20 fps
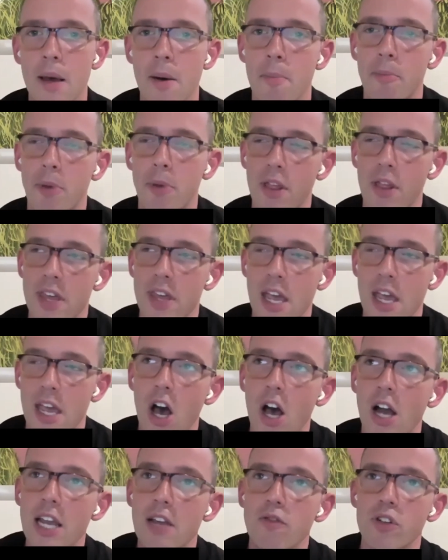But the
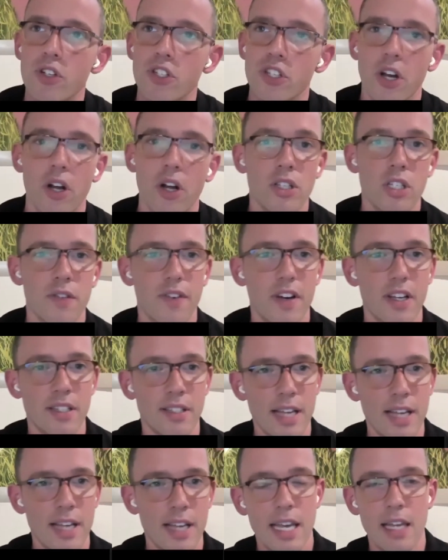early results of us
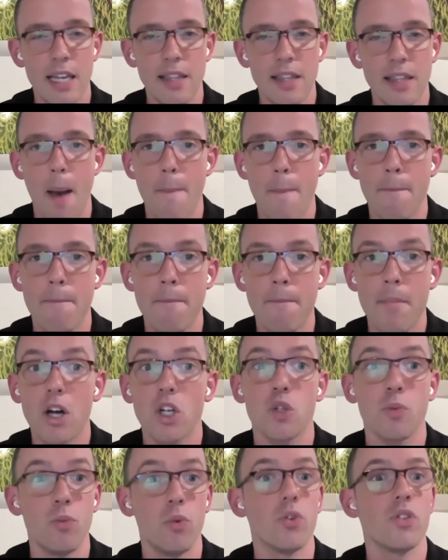taking that
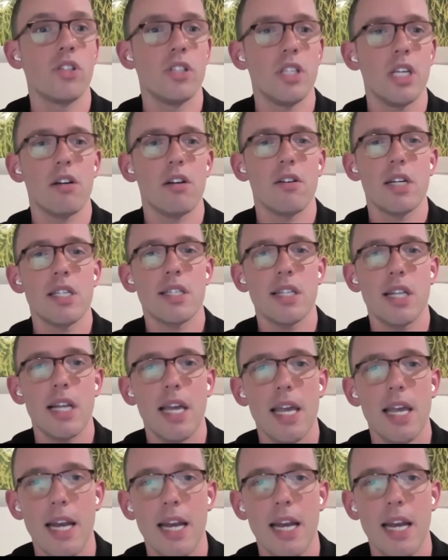much more seriously and